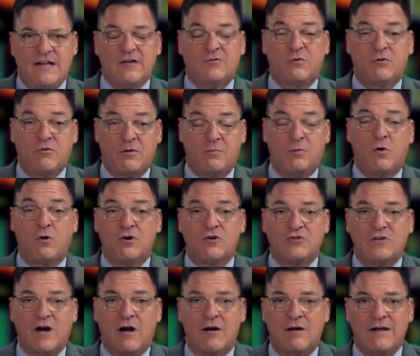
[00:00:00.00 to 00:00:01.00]
That's what
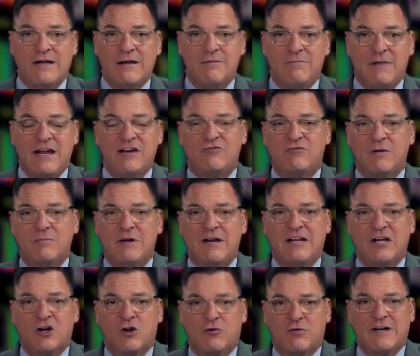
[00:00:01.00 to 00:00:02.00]
reporters are in mainstream
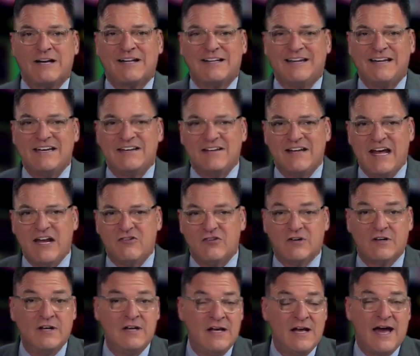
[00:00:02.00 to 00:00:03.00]
media, critically
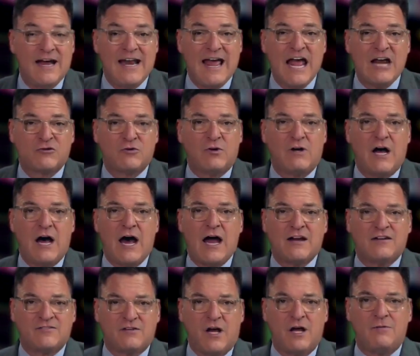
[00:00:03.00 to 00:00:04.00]
endangered. An actual
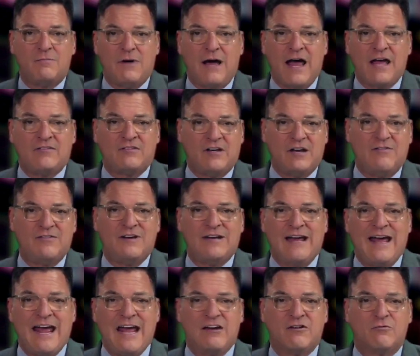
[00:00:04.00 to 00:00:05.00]
honest, unbiased, and
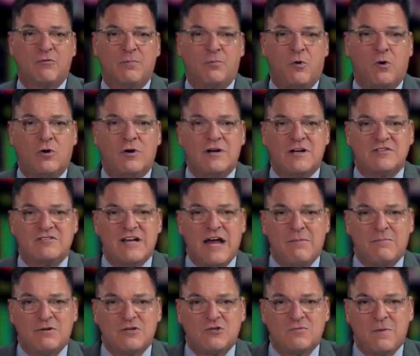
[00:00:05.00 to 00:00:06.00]
even-handed reporter has
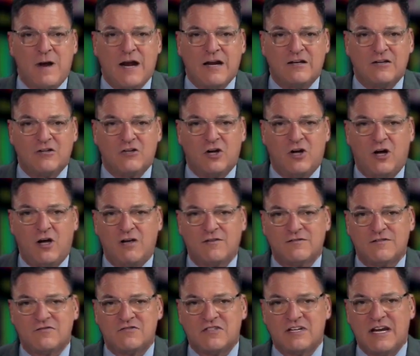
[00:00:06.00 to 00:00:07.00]
not been spotted in the
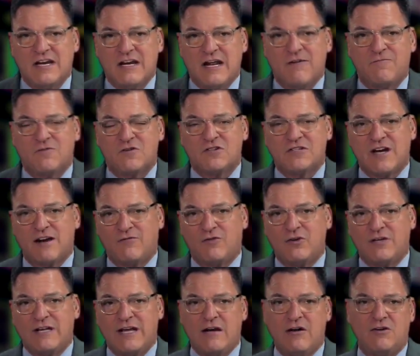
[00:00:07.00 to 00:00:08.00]
halls of CNN for
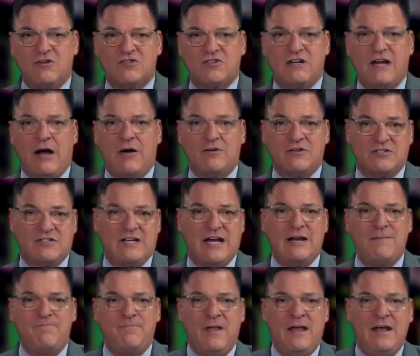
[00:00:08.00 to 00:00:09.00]
several years now.
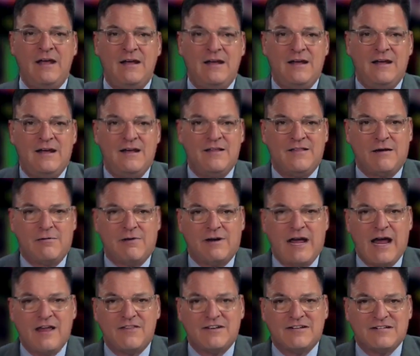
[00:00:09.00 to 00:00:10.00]
Instead, they
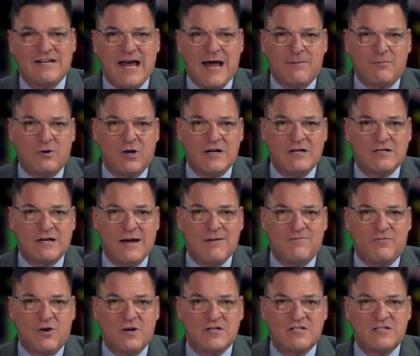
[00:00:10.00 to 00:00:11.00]
rely on the
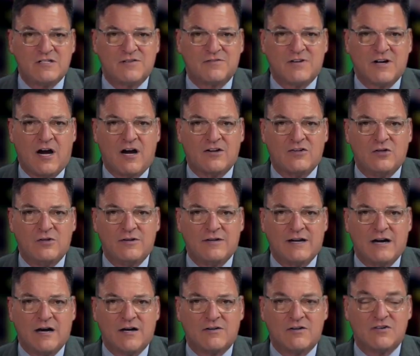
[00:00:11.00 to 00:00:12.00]
tabloid-type voices of
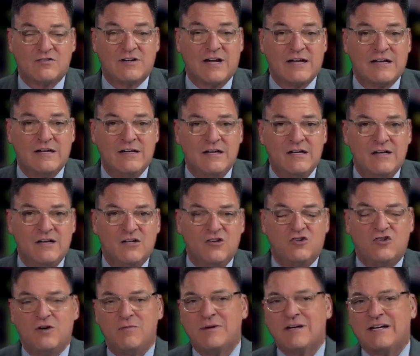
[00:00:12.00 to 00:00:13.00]
cartoon characters like
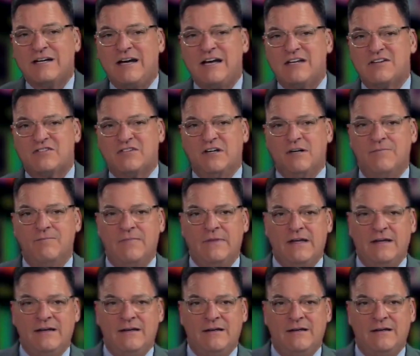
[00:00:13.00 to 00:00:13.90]
Jim Acosta